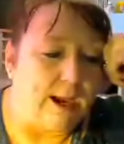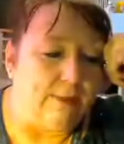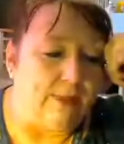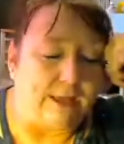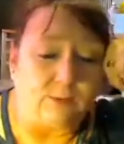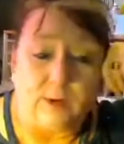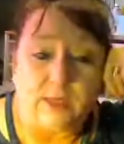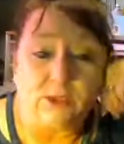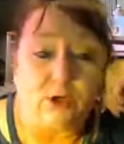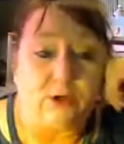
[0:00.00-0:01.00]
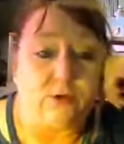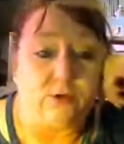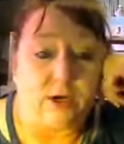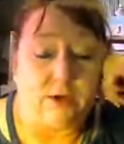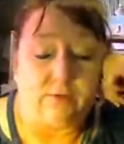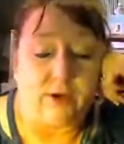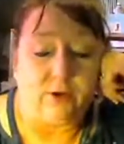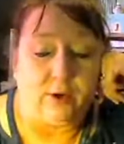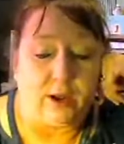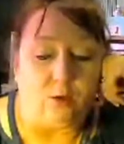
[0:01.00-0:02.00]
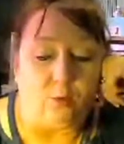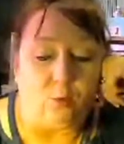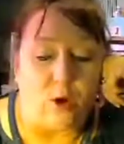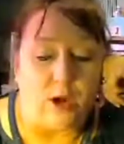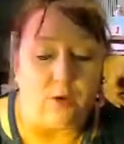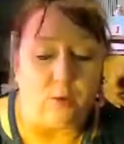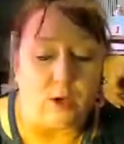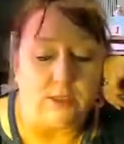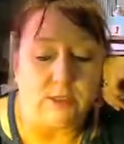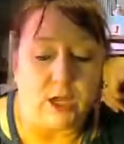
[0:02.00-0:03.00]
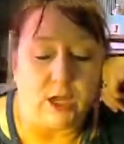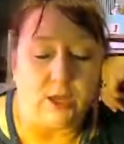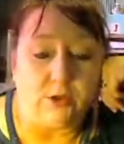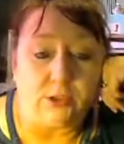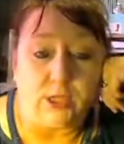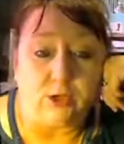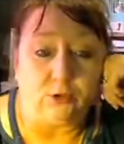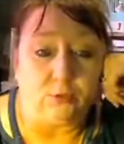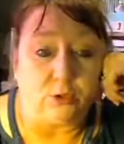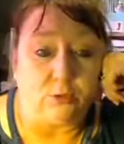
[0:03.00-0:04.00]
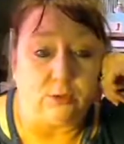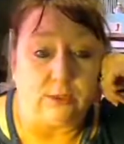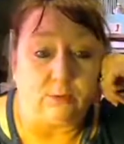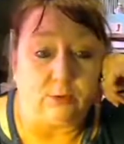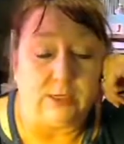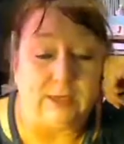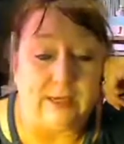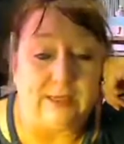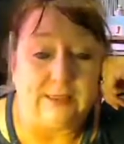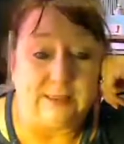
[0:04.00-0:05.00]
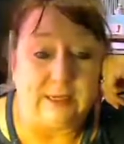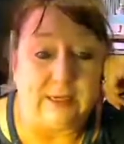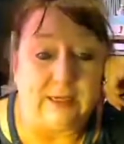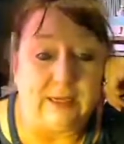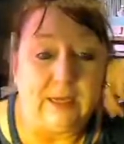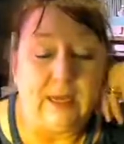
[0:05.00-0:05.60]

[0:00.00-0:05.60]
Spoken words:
That's when I started trying to figure out what it was other sellers were doing that were getting seen